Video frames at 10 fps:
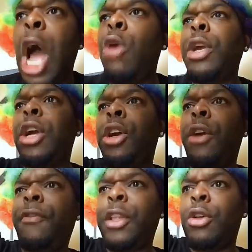I don't care,
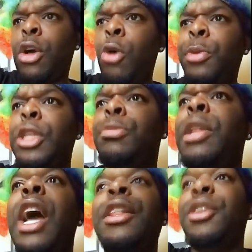girl. I'm finna open this
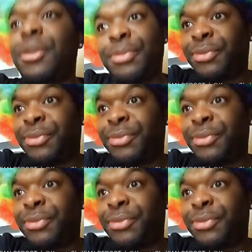blind up.